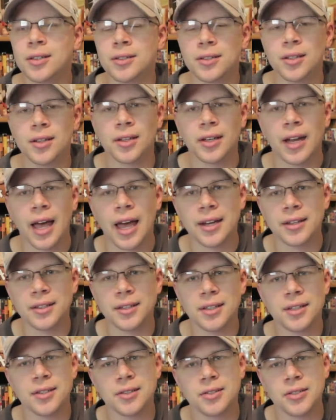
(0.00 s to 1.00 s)
the
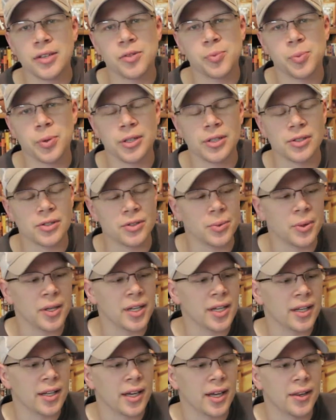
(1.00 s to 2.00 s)
90s. That's pretty
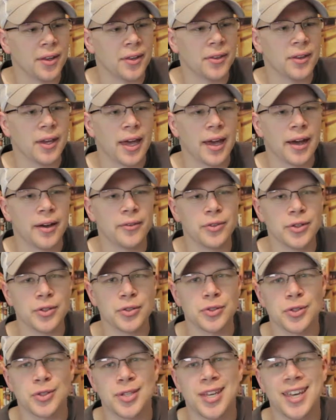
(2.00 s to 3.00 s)
sweet. And then they have
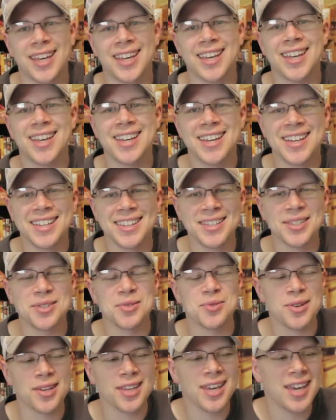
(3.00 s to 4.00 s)
this
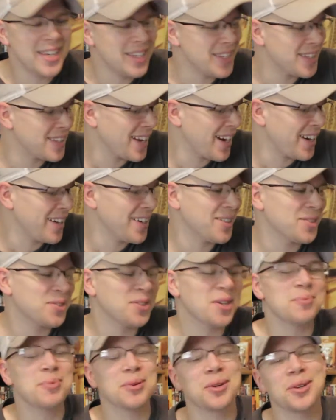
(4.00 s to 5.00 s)
this really
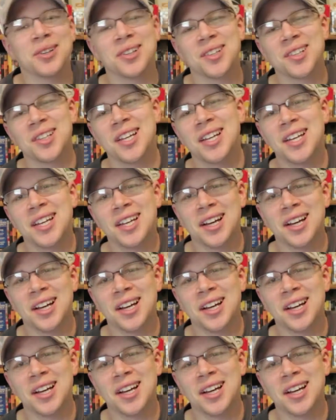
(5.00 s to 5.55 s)
stereotypical